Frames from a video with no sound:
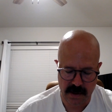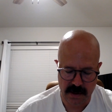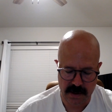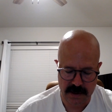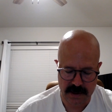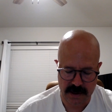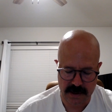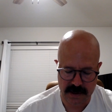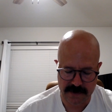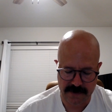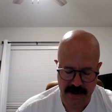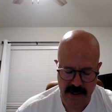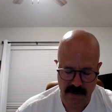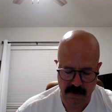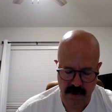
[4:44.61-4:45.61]
The sons of
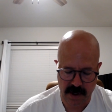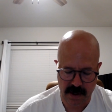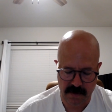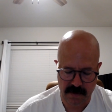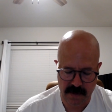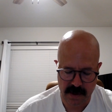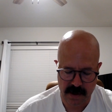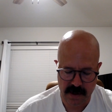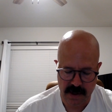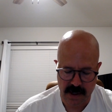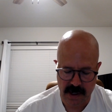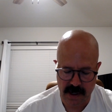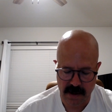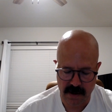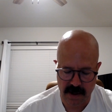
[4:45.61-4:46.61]
Amram,
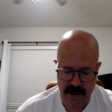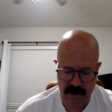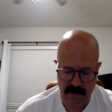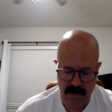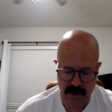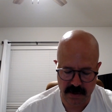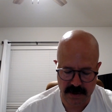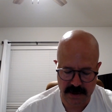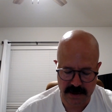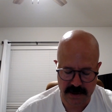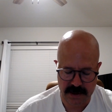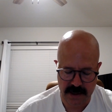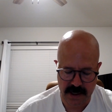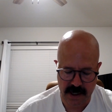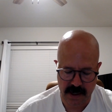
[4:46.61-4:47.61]
Aaron and Moses
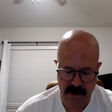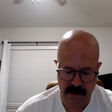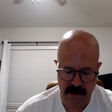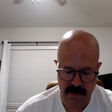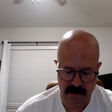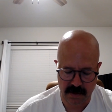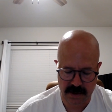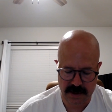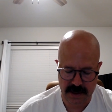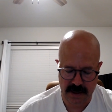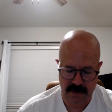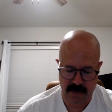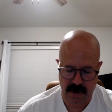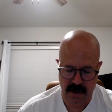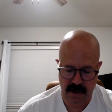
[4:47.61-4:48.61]
and Aaron were set
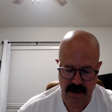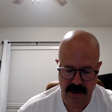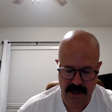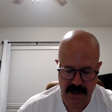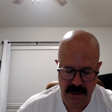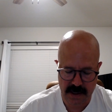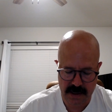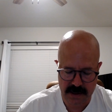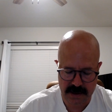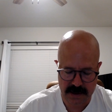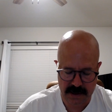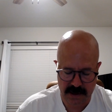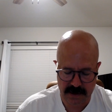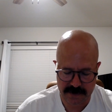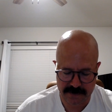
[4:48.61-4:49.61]
apart, he and his
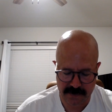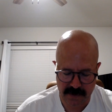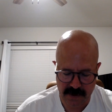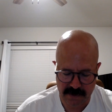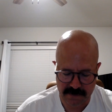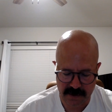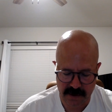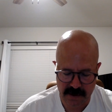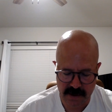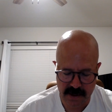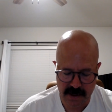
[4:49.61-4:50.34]
sons forever,